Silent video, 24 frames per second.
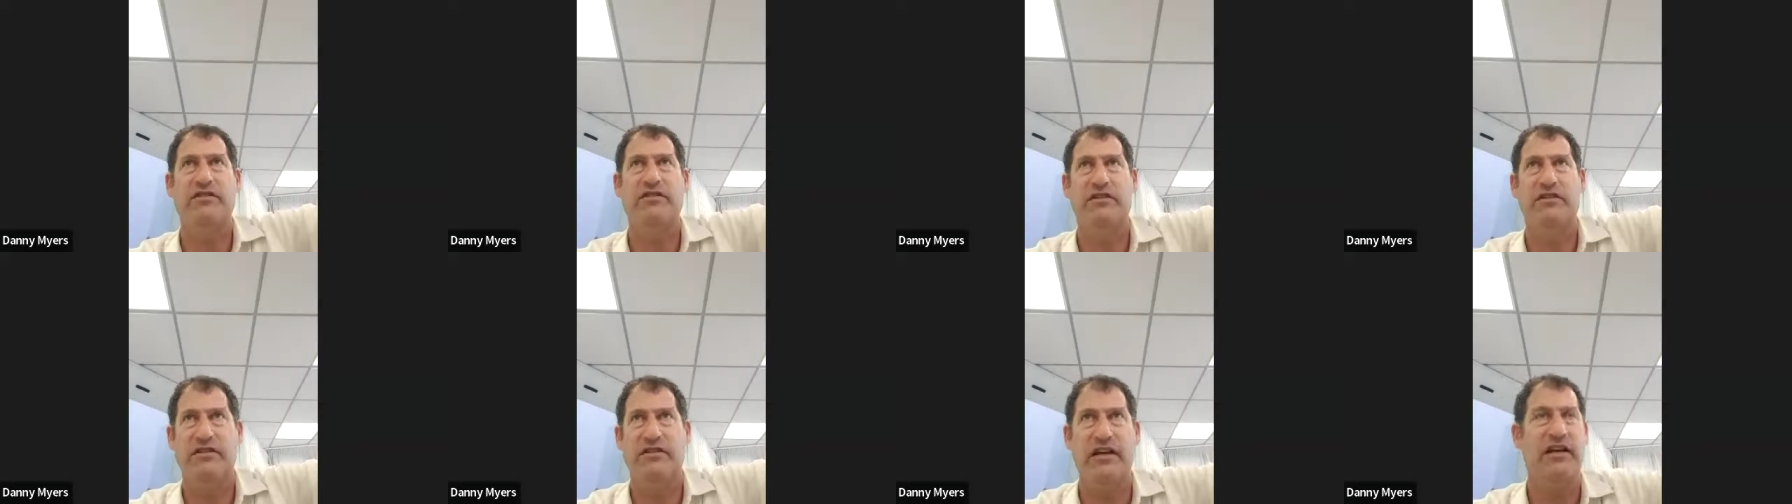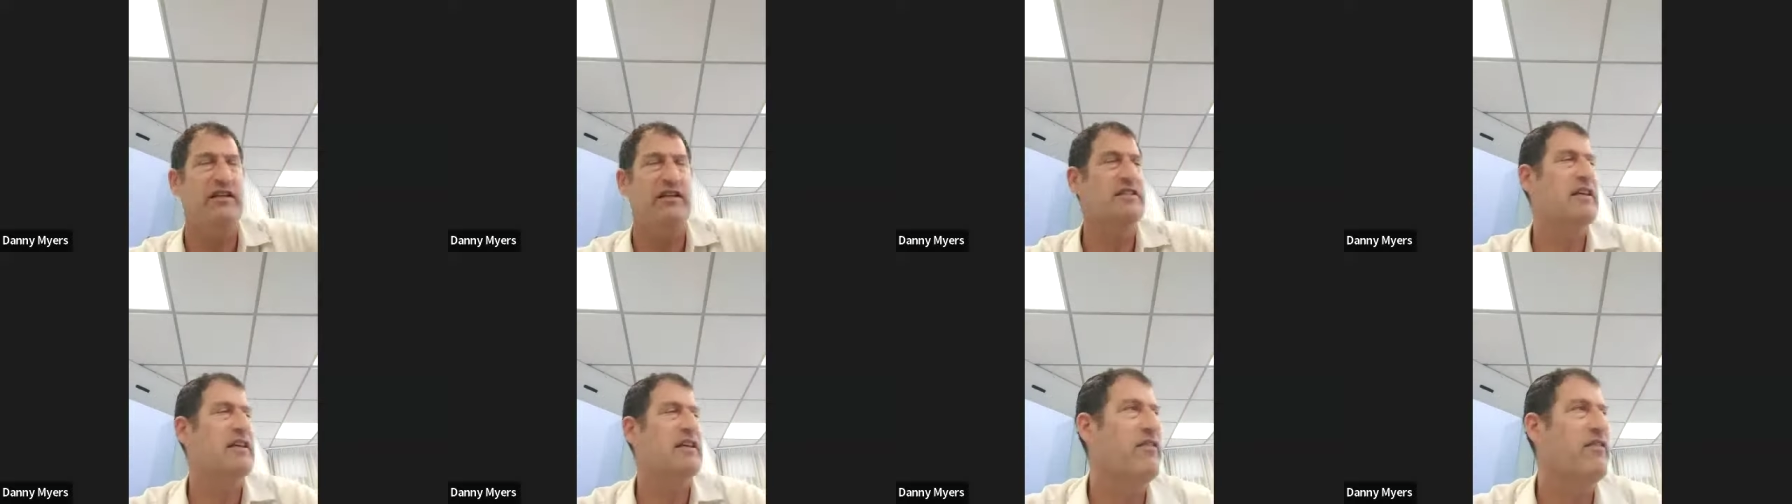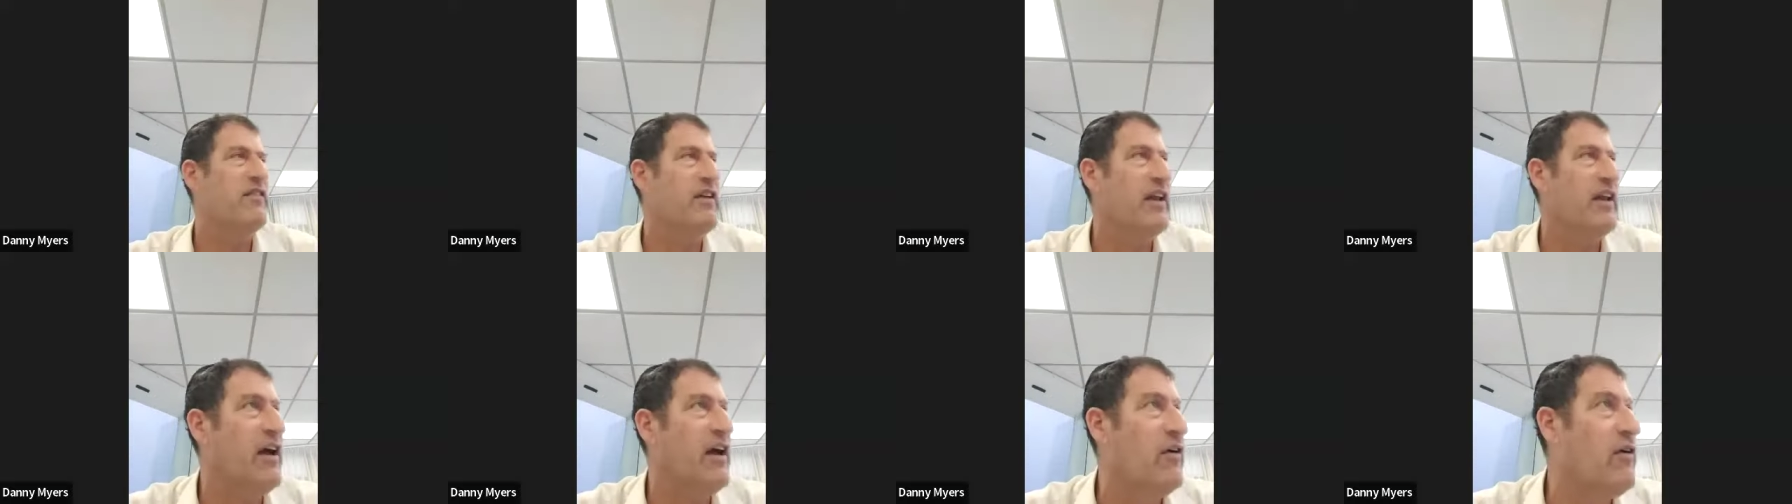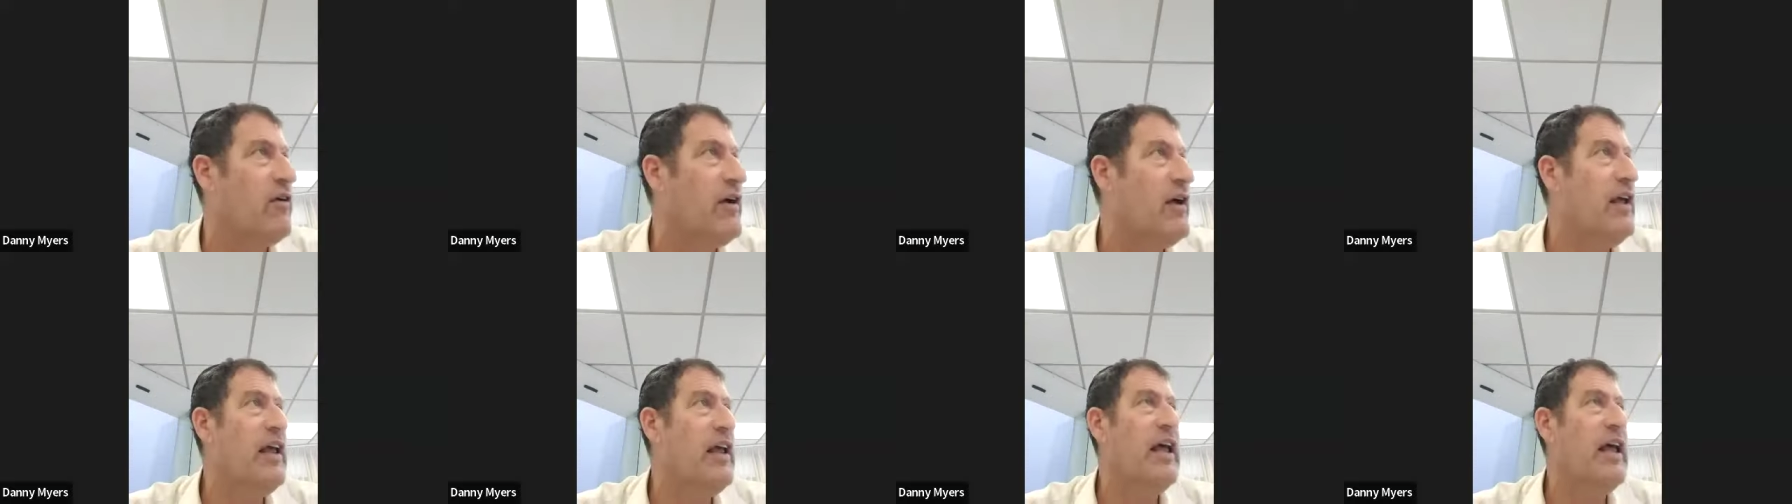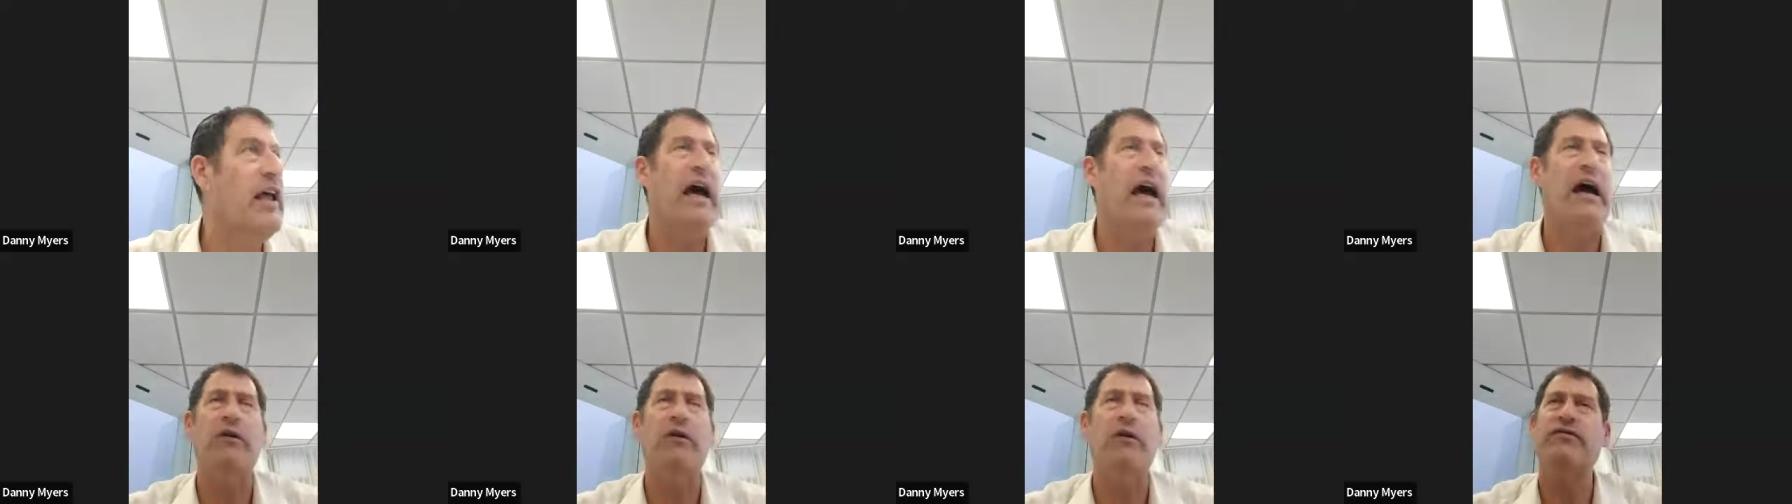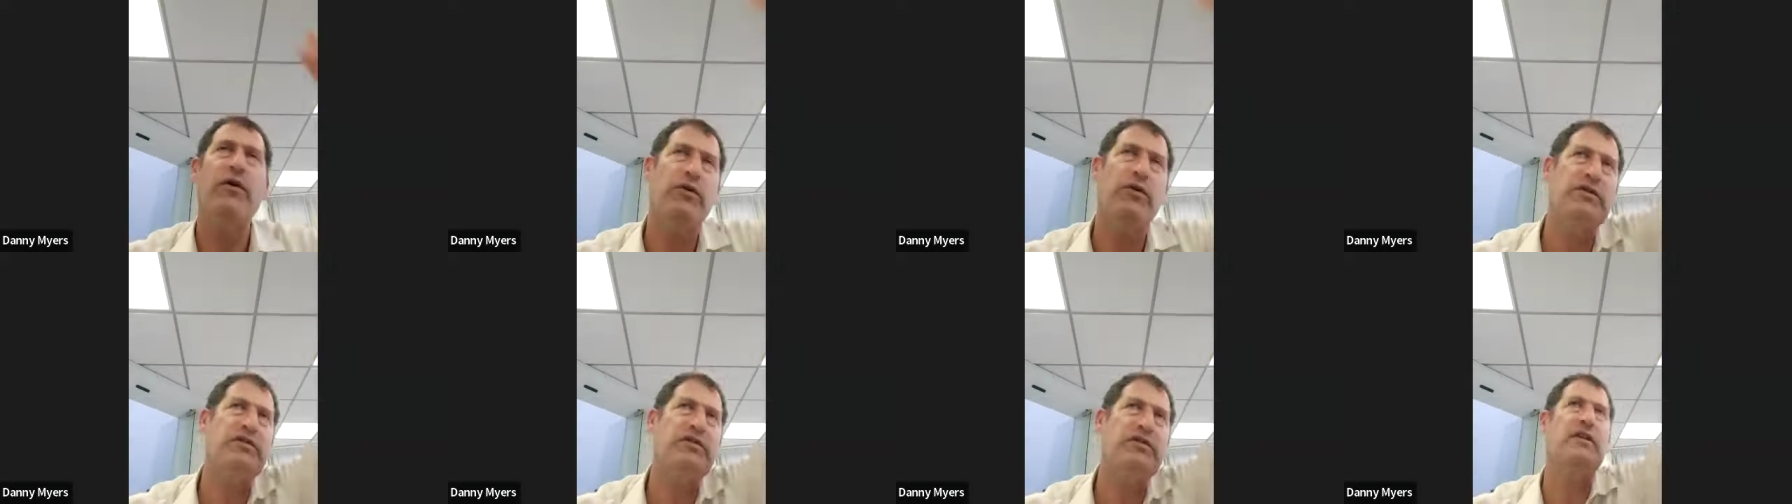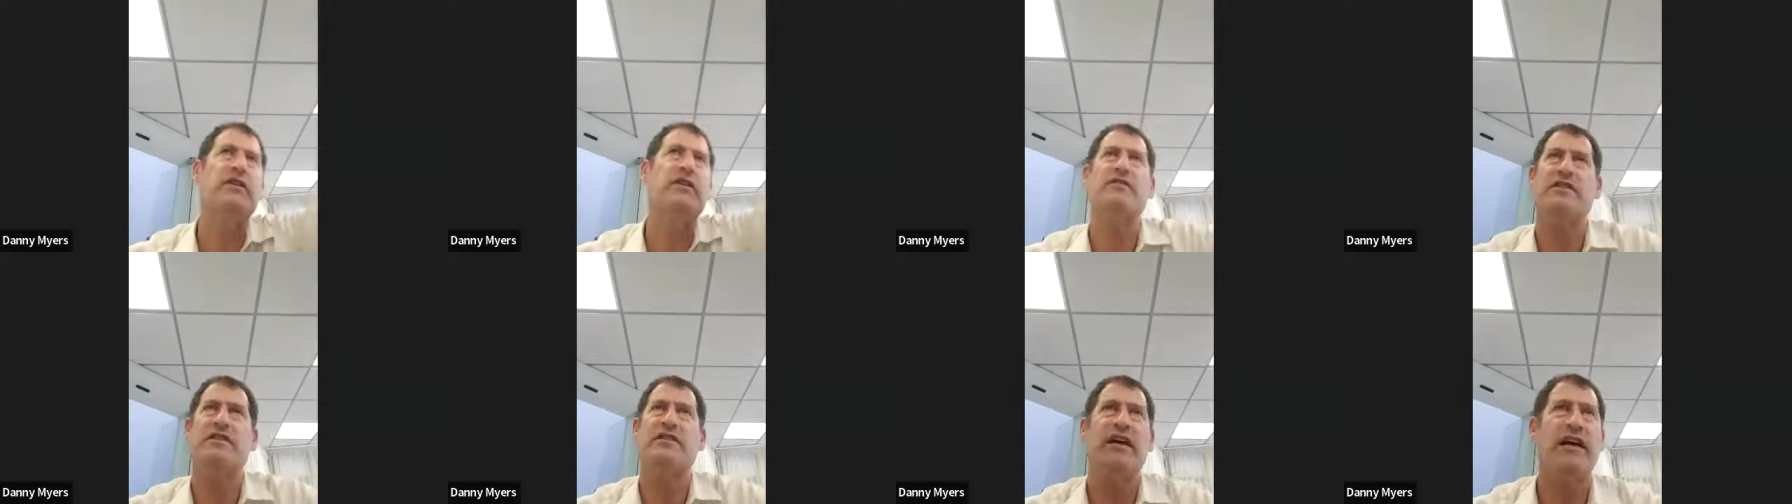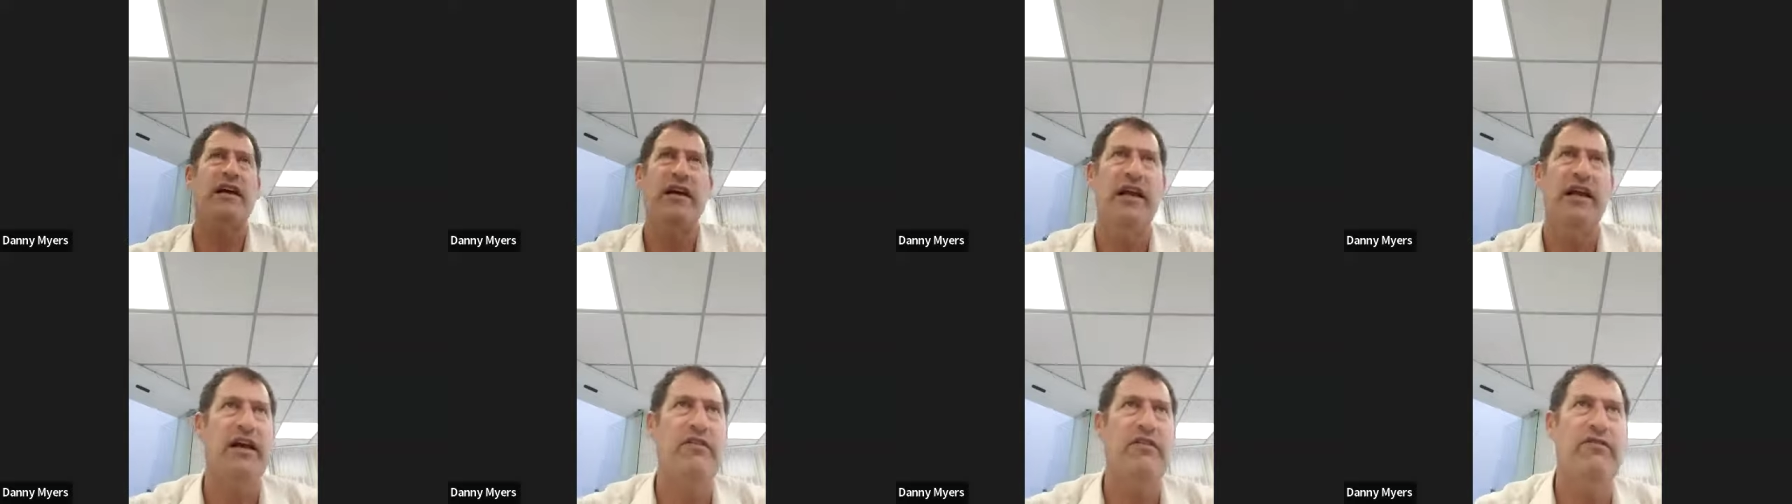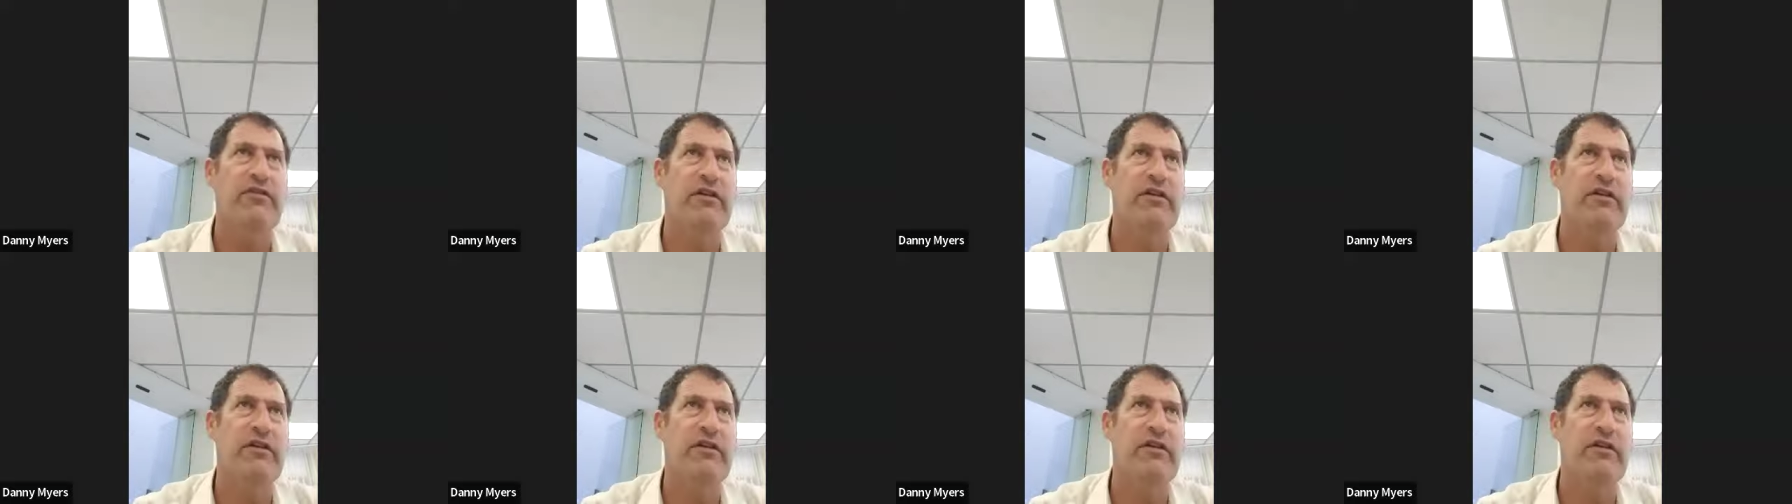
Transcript: he's 87 now, I was focused on the second half.